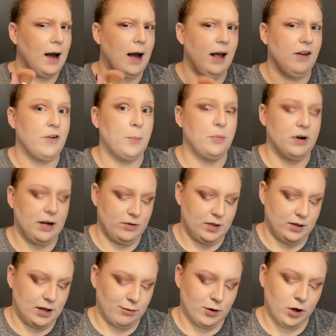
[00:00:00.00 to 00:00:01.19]
If I'm pronouncing
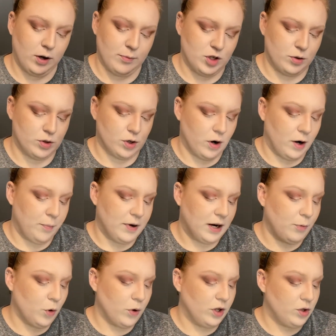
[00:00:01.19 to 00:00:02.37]
that wrong, I'm so sorry, but I'm
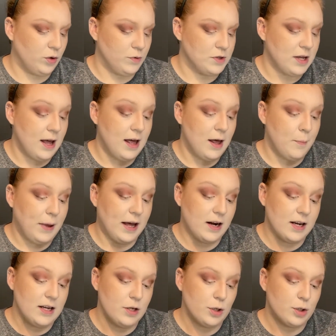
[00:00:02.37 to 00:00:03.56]
going to use
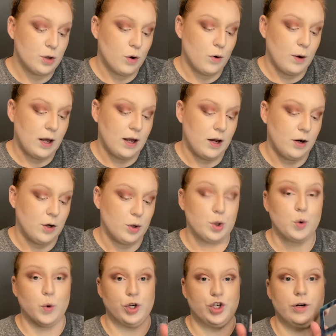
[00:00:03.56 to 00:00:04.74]
Paraíso and
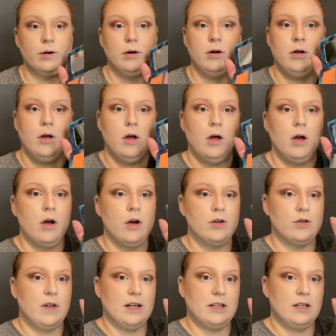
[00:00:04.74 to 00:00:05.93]
Scorcher. So
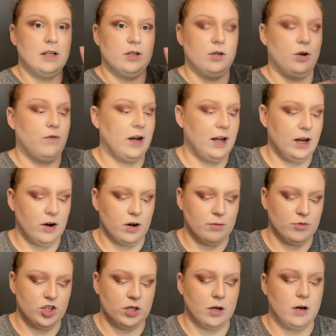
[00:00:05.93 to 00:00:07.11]
that's these two right here, and I'm
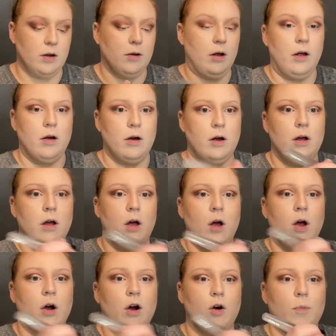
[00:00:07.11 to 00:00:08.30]
just gonna
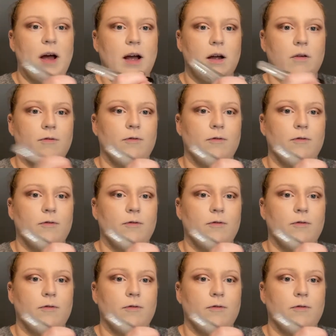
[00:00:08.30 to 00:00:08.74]
go back and